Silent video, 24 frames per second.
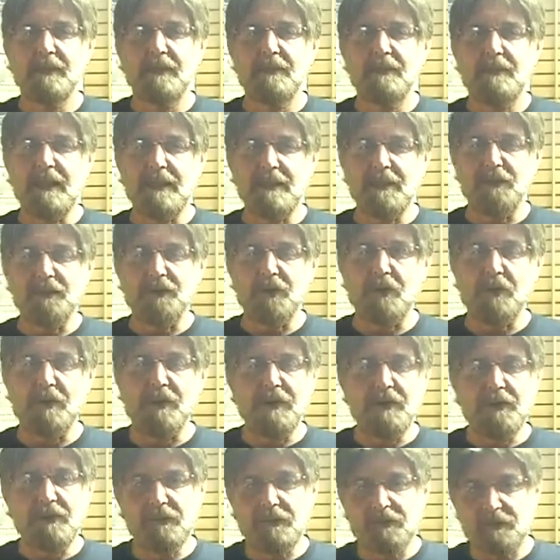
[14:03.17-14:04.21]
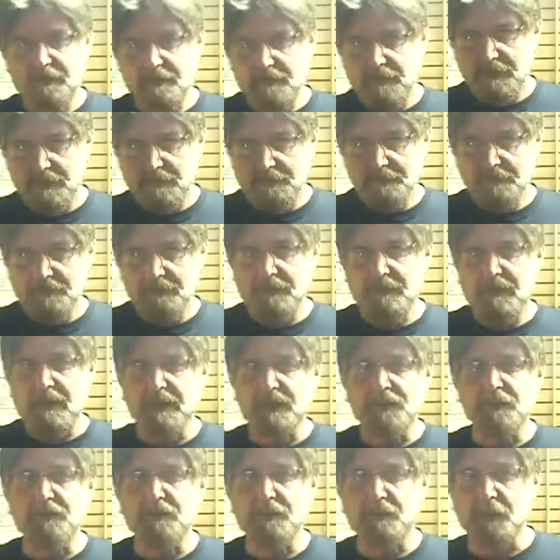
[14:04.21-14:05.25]
And as always,
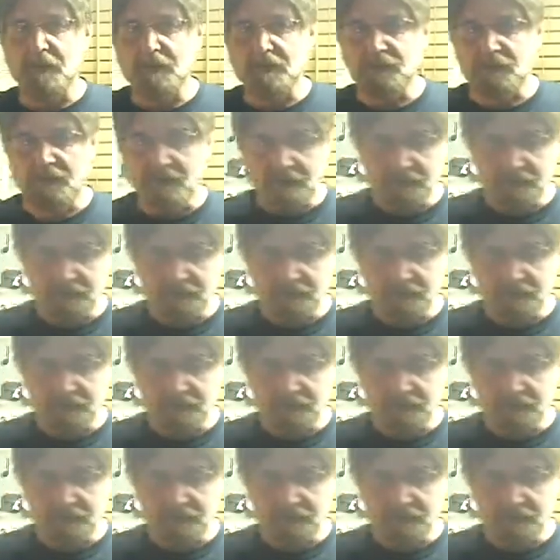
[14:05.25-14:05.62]
thank you for watching.